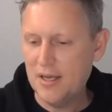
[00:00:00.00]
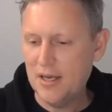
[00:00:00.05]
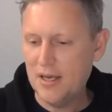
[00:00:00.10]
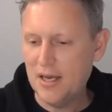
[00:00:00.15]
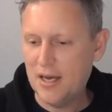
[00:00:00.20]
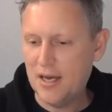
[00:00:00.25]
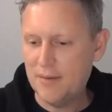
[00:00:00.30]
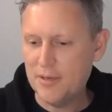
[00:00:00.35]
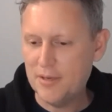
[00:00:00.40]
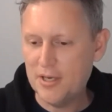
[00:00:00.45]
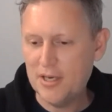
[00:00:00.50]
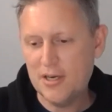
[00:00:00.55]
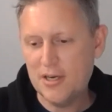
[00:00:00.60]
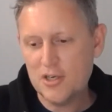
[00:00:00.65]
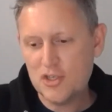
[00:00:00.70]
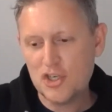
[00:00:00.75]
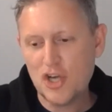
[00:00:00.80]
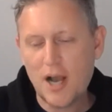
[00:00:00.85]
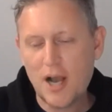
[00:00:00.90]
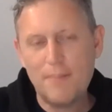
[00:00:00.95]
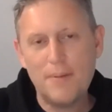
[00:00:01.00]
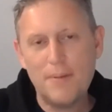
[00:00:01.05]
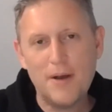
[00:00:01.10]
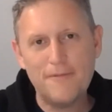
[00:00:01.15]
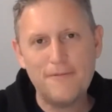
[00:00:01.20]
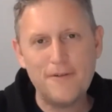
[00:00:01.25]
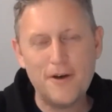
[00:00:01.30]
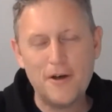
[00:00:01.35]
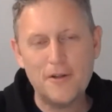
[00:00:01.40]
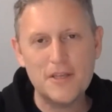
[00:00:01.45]
You need to chop
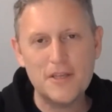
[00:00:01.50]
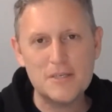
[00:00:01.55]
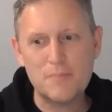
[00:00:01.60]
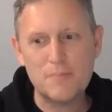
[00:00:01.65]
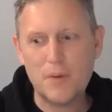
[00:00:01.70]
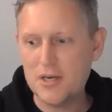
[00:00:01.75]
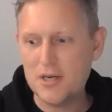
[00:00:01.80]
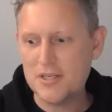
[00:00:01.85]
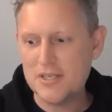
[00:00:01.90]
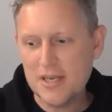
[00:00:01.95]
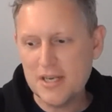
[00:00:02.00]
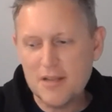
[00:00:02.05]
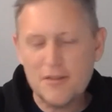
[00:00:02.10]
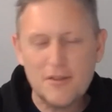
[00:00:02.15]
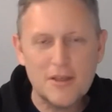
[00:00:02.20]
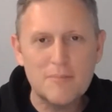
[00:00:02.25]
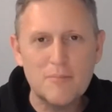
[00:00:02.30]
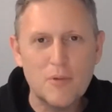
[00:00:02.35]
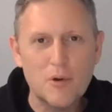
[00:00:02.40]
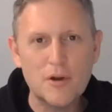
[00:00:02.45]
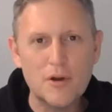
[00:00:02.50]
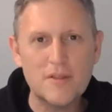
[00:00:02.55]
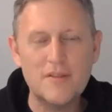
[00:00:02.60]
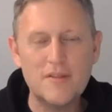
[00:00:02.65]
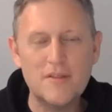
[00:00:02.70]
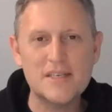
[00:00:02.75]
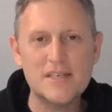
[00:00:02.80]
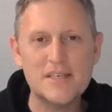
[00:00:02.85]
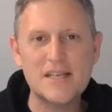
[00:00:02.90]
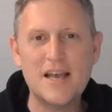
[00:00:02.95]
off all these parts. Anything more
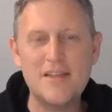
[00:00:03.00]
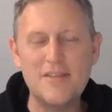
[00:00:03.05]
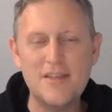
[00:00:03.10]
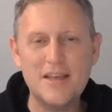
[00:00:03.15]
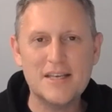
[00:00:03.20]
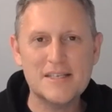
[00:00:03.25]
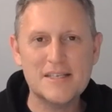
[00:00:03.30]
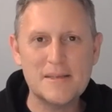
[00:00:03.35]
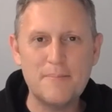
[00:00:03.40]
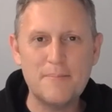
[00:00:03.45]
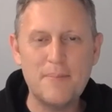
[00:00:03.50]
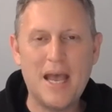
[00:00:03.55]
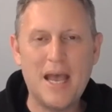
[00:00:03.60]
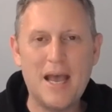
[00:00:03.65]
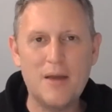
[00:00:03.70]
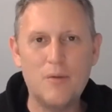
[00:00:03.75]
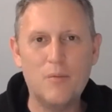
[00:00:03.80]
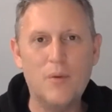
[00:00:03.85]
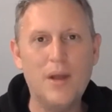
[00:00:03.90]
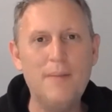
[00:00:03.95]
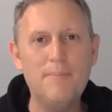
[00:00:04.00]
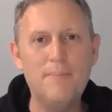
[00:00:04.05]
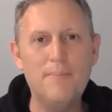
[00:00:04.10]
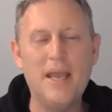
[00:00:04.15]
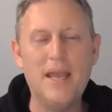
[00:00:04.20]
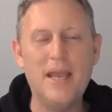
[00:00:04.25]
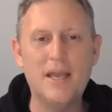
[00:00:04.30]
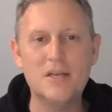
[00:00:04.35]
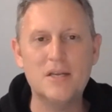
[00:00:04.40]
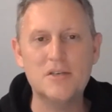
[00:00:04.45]
than this, I think, is a bad web
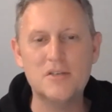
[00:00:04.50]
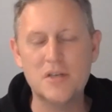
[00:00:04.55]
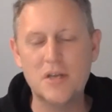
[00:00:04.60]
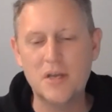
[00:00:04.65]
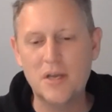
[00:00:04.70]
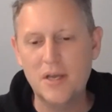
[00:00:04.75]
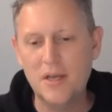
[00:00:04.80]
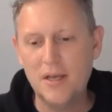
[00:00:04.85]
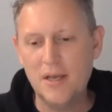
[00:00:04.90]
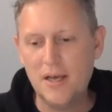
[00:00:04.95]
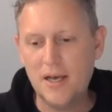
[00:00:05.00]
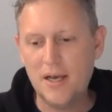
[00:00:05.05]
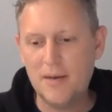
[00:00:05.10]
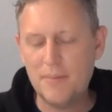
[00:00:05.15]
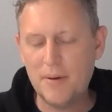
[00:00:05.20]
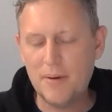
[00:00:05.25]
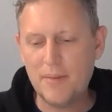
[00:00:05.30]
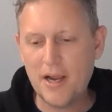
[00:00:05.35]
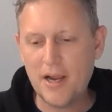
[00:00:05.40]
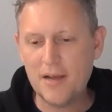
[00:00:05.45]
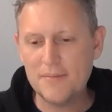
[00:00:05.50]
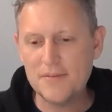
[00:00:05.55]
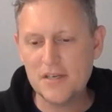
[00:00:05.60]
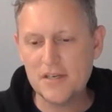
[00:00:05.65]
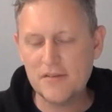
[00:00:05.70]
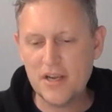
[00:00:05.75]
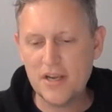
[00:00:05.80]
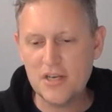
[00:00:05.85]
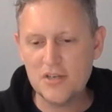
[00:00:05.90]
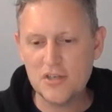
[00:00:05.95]
page. But my
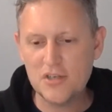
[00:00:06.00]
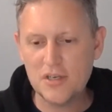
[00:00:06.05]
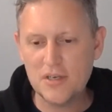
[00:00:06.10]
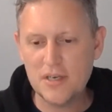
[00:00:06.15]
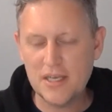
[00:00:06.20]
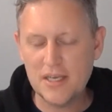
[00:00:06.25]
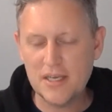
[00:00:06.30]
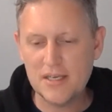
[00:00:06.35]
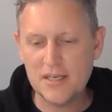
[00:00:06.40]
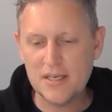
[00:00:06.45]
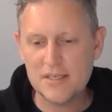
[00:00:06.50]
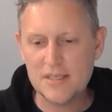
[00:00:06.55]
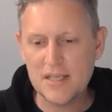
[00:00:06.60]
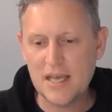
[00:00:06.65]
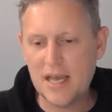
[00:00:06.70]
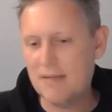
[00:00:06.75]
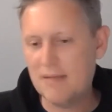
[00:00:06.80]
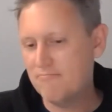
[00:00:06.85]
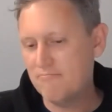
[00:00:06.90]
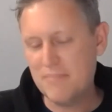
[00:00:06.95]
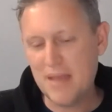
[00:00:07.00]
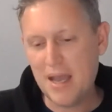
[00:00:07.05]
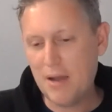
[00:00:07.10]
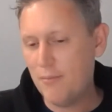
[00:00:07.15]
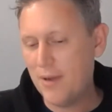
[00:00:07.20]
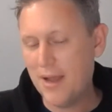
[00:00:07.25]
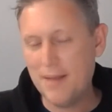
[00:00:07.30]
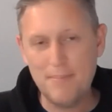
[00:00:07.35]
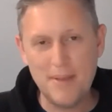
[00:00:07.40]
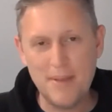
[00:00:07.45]
observation is that
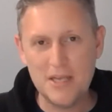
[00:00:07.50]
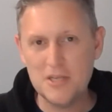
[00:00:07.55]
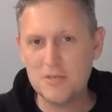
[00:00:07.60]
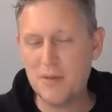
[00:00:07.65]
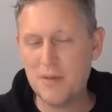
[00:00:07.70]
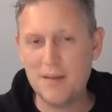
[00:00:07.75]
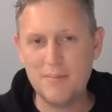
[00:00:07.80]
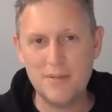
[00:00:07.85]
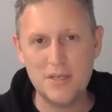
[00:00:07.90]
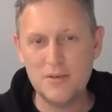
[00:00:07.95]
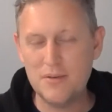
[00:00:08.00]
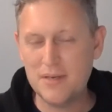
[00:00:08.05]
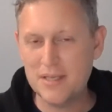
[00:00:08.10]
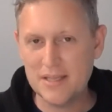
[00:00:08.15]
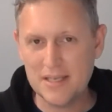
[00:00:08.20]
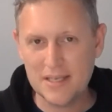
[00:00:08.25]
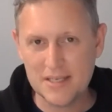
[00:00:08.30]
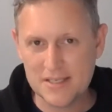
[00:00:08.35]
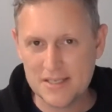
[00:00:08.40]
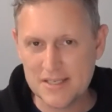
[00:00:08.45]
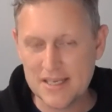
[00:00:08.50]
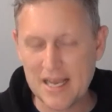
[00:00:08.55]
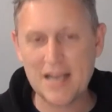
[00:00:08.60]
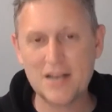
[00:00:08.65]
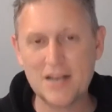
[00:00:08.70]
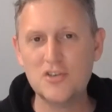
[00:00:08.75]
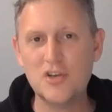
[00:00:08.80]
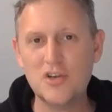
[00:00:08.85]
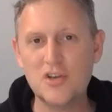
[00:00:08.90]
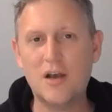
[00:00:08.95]
web page might be doing the
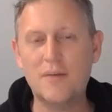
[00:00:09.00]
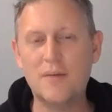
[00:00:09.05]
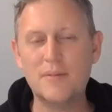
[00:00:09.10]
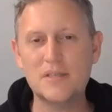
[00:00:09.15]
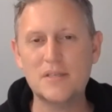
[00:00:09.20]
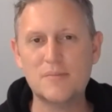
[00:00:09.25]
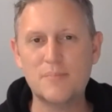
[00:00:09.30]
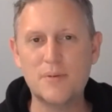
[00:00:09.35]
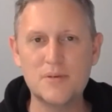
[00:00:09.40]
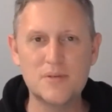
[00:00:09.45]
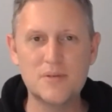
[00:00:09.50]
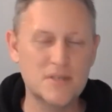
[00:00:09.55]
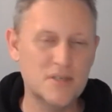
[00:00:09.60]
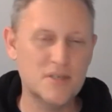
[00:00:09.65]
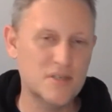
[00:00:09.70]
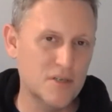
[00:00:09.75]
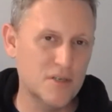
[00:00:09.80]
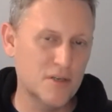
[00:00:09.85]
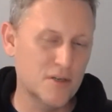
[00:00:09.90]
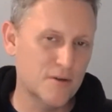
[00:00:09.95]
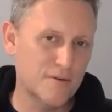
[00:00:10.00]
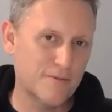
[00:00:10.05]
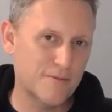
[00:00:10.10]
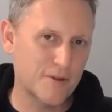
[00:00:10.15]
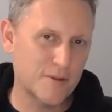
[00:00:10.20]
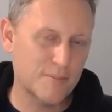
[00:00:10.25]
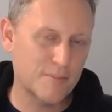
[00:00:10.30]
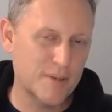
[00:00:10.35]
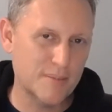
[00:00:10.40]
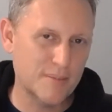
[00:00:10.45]
exact job it's supposed to do
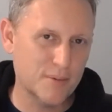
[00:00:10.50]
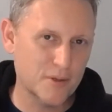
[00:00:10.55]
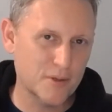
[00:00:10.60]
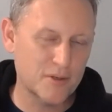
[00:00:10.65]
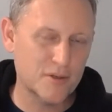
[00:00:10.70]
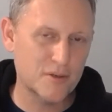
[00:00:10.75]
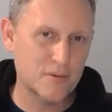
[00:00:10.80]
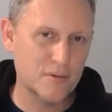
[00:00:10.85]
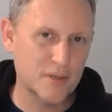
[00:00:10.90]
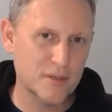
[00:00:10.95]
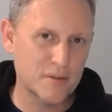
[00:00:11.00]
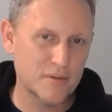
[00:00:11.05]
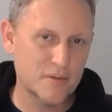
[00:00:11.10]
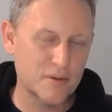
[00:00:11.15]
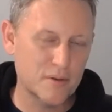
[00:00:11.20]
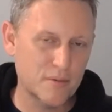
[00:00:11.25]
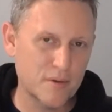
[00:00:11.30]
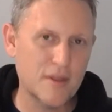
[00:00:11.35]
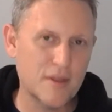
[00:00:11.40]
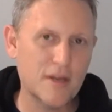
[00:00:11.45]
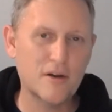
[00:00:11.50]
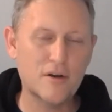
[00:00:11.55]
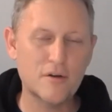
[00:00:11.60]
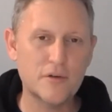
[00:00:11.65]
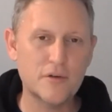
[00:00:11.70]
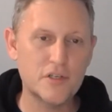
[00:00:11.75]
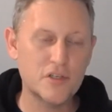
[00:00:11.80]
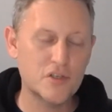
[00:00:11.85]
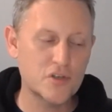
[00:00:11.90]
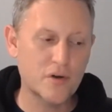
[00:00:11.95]
for the people who are there
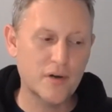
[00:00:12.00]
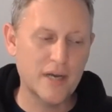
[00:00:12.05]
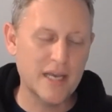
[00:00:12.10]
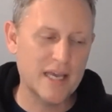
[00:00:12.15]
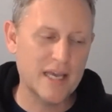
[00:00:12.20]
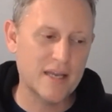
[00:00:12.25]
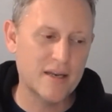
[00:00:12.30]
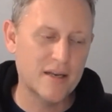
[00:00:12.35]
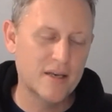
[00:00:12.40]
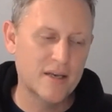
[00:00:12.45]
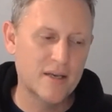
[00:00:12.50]
to enjoy it,